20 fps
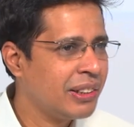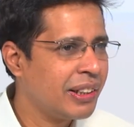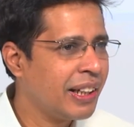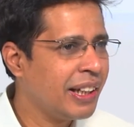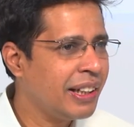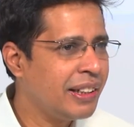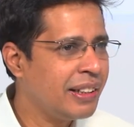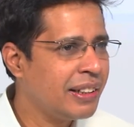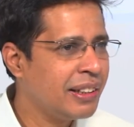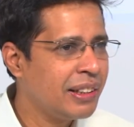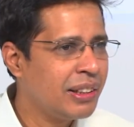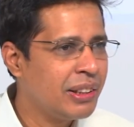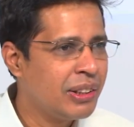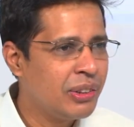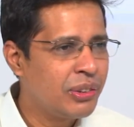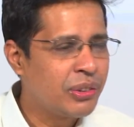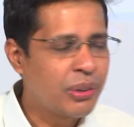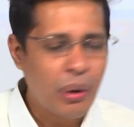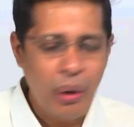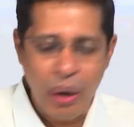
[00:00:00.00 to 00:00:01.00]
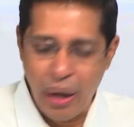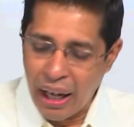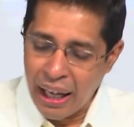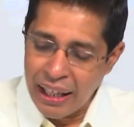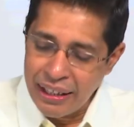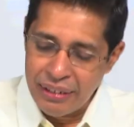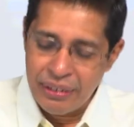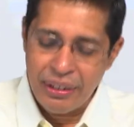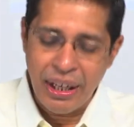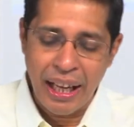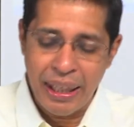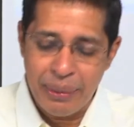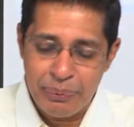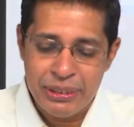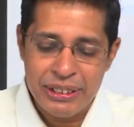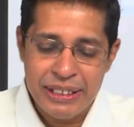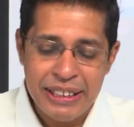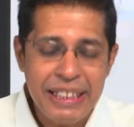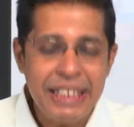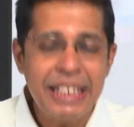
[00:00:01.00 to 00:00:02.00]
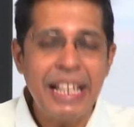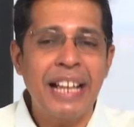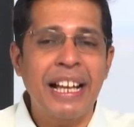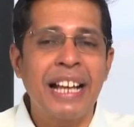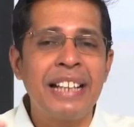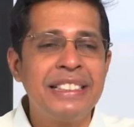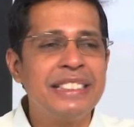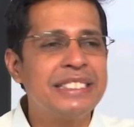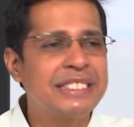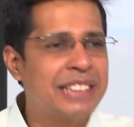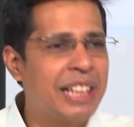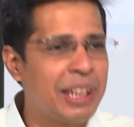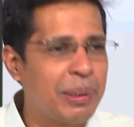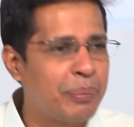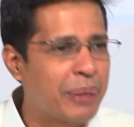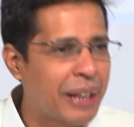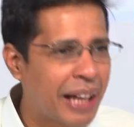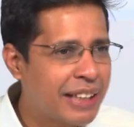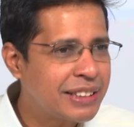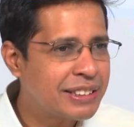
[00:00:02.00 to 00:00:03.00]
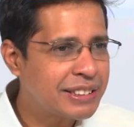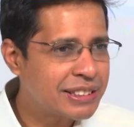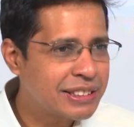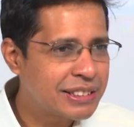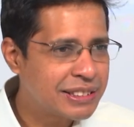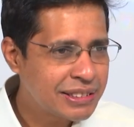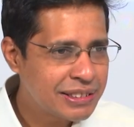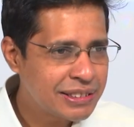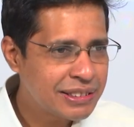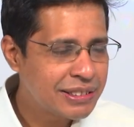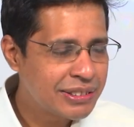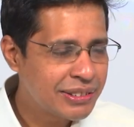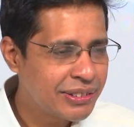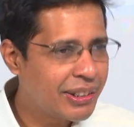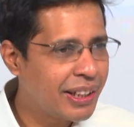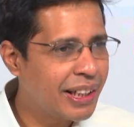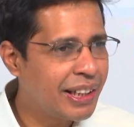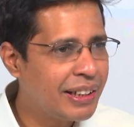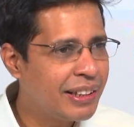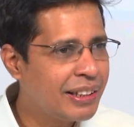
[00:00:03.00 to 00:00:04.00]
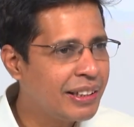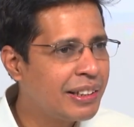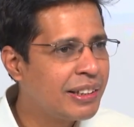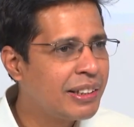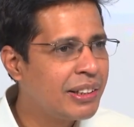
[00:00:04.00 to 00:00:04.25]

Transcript: Right? So, I am seeing a conditional branch, right?